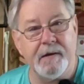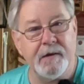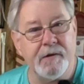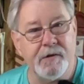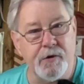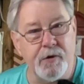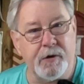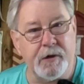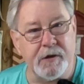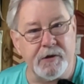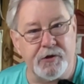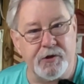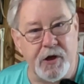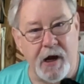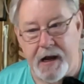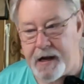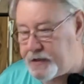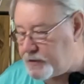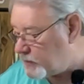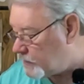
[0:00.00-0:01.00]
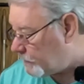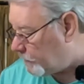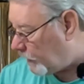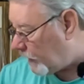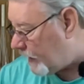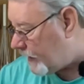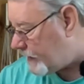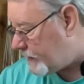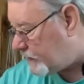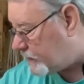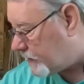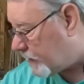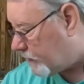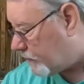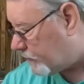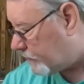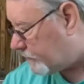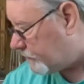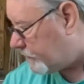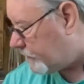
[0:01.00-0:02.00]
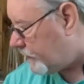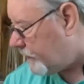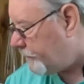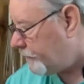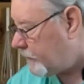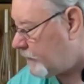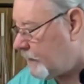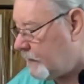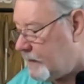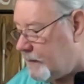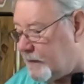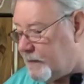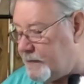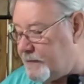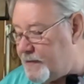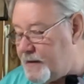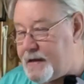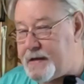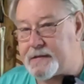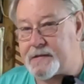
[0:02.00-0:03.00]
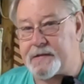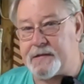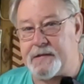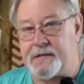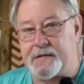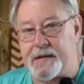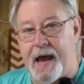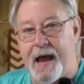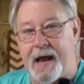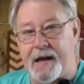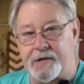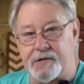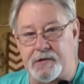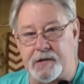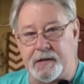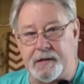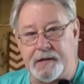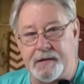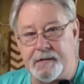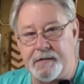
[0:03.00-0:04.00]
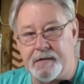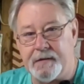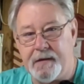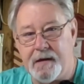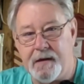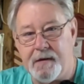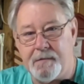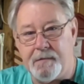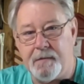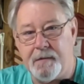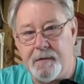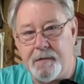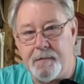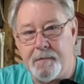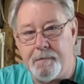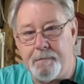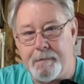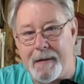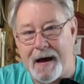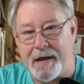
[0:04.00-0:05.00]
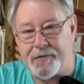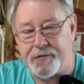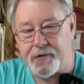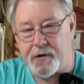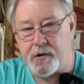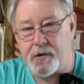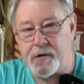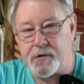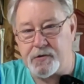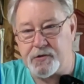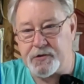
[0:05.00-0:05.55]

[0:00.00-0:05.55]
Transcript: You can change the blades on them. This is actually my 3rd